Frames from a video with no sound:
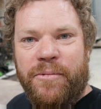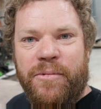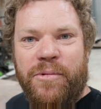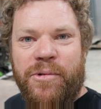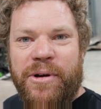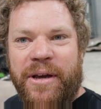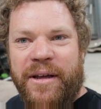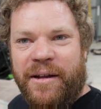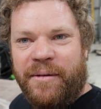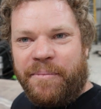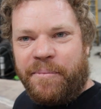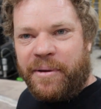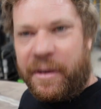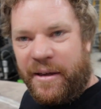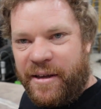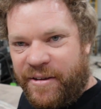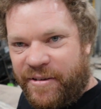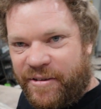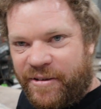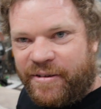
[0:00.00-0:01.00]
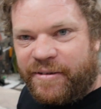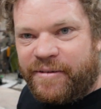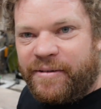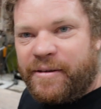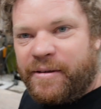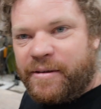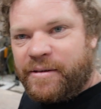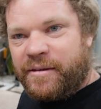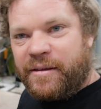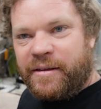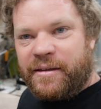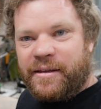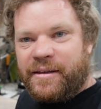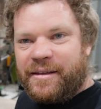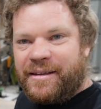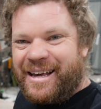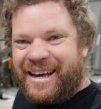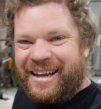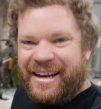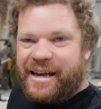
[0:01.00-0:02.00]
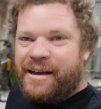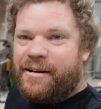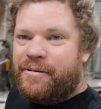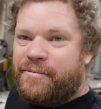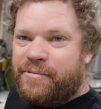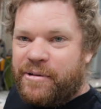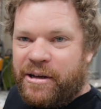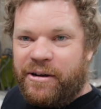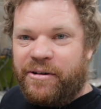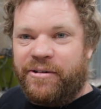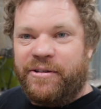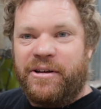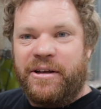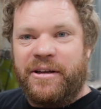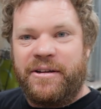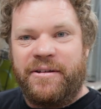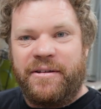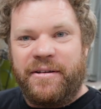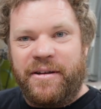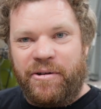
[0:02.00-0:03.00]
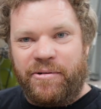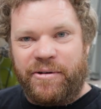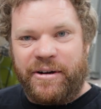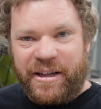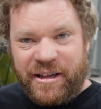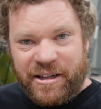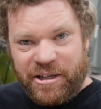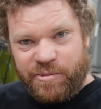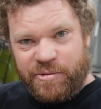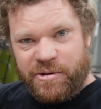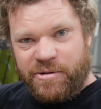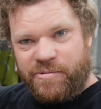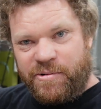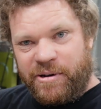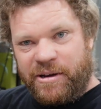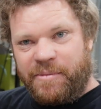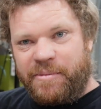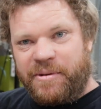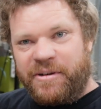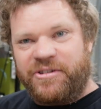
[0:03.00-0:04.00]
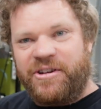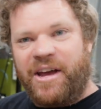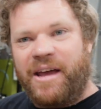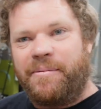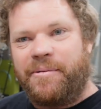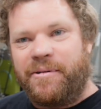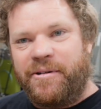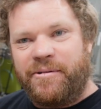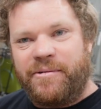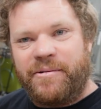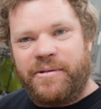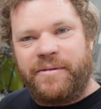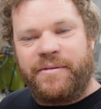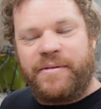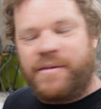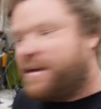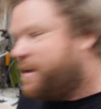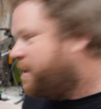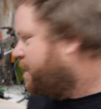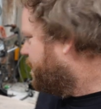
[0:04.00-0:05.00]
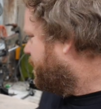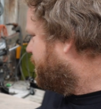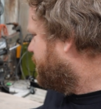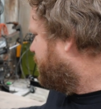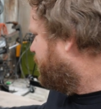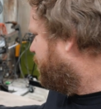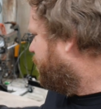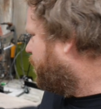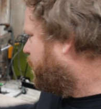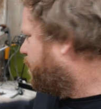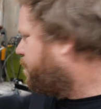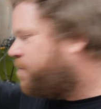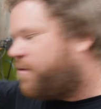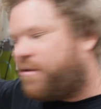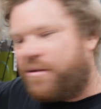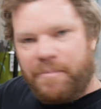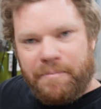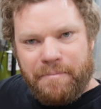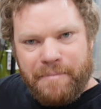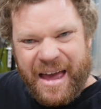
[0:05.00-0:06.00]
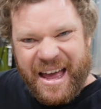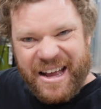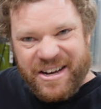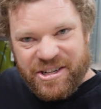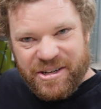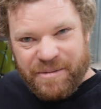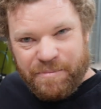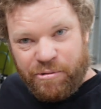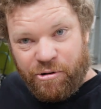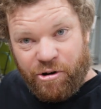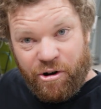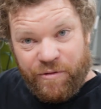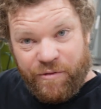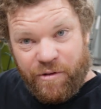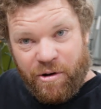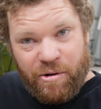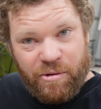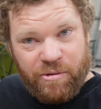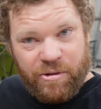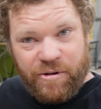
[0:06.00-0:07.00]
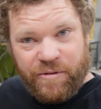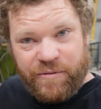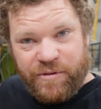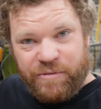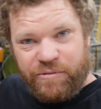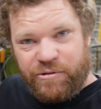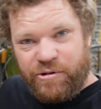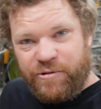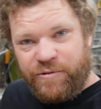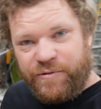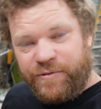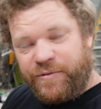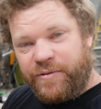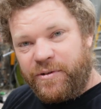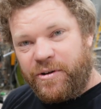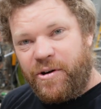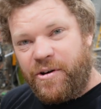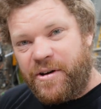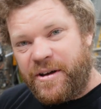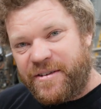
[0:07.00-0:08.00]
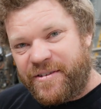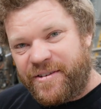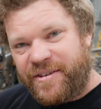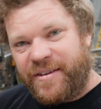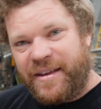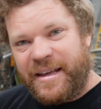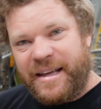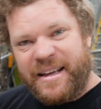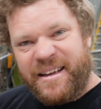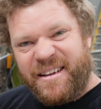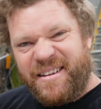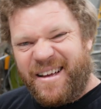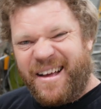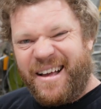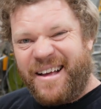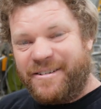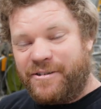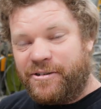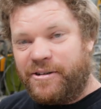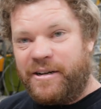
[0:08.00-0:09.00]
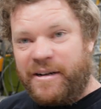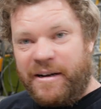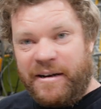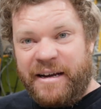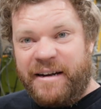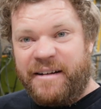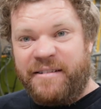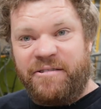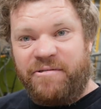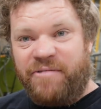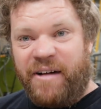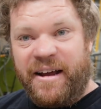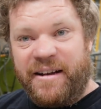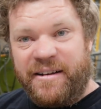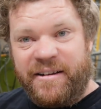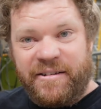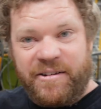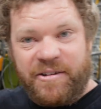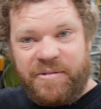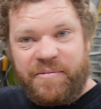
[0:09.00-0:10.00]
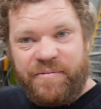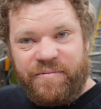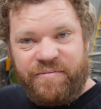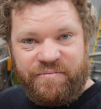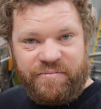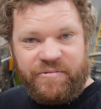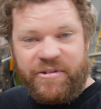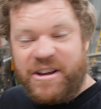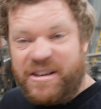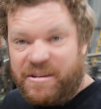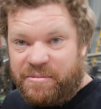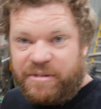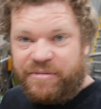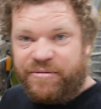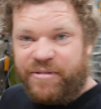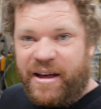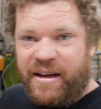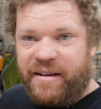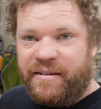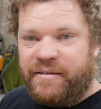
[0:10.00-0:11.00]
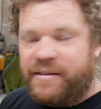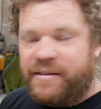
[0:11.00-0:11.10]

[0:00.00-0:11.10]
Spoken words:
we'll get a piece cut out, we'll get on the old English wheel, we'll get a bit of shape into it, see if we can sort of match the profile of the roof nice. It's not going to need a great deal, it's reasonably flat.